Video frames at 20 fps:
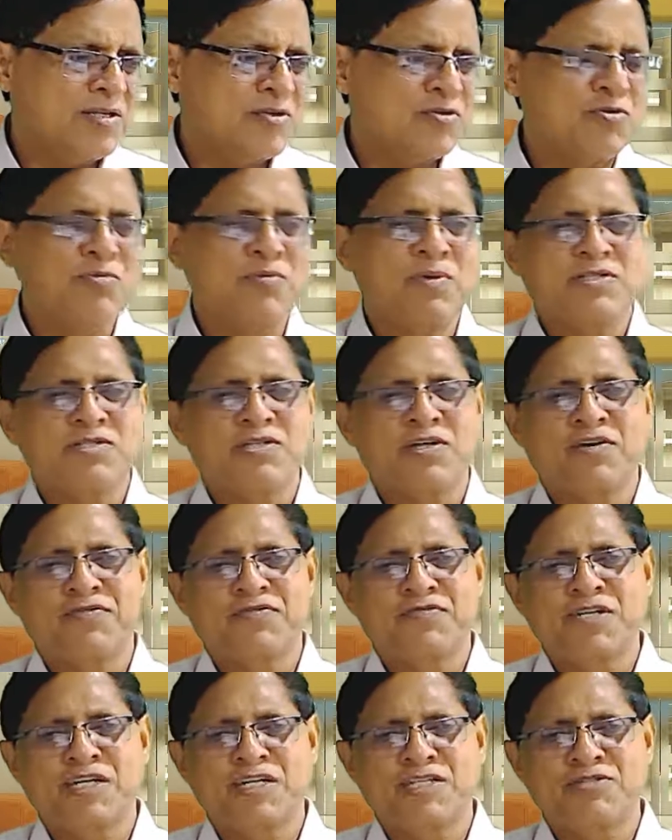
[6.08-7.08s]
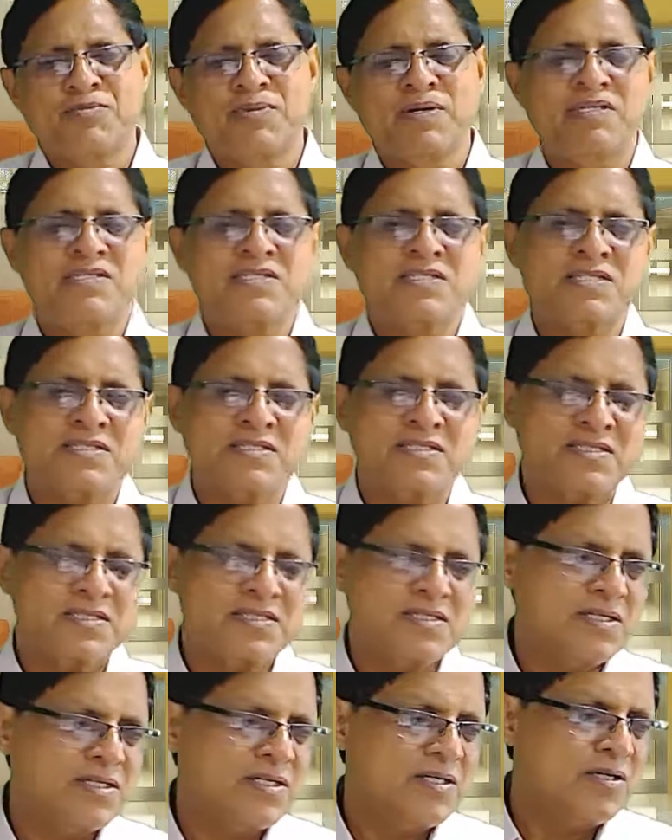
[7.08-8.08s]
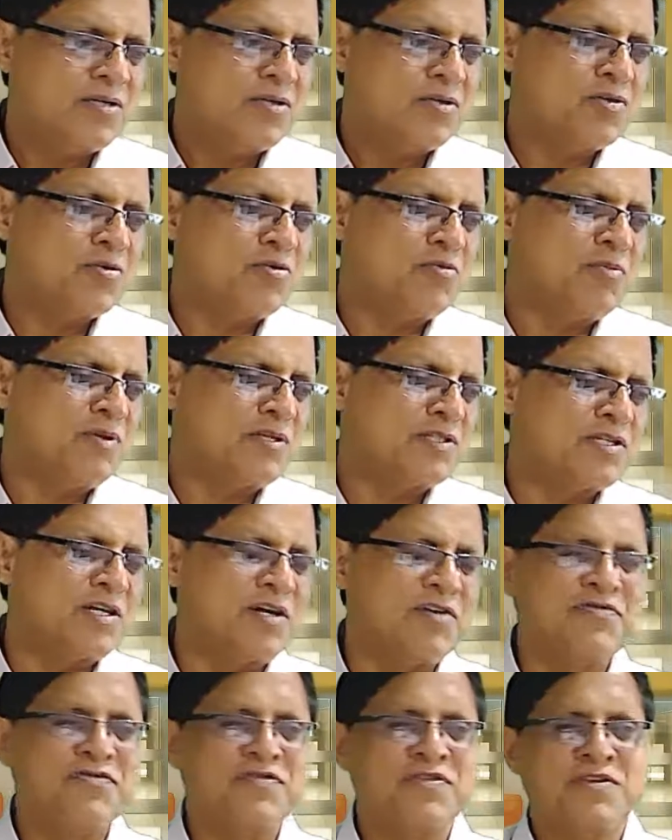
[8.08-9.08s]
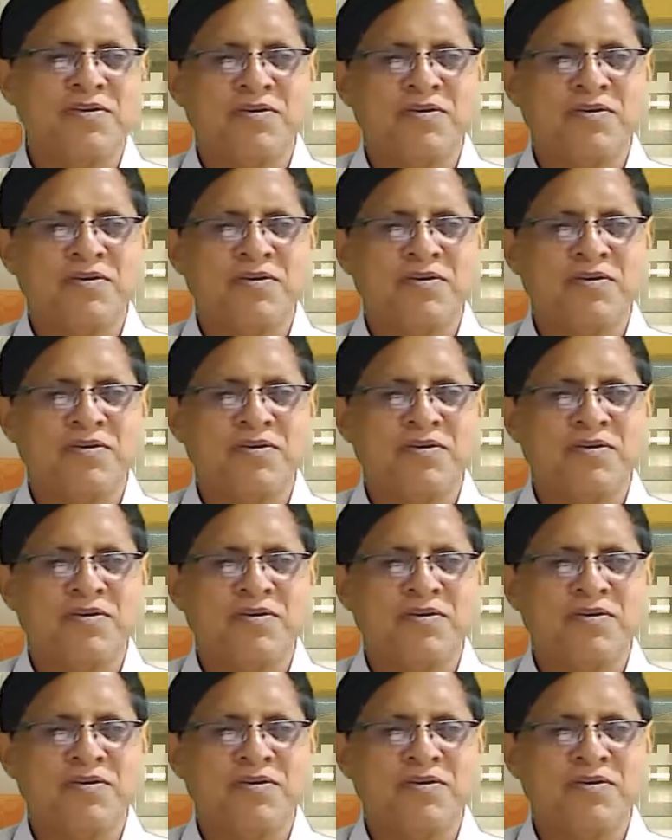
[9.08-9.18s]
too much of judgments, too much of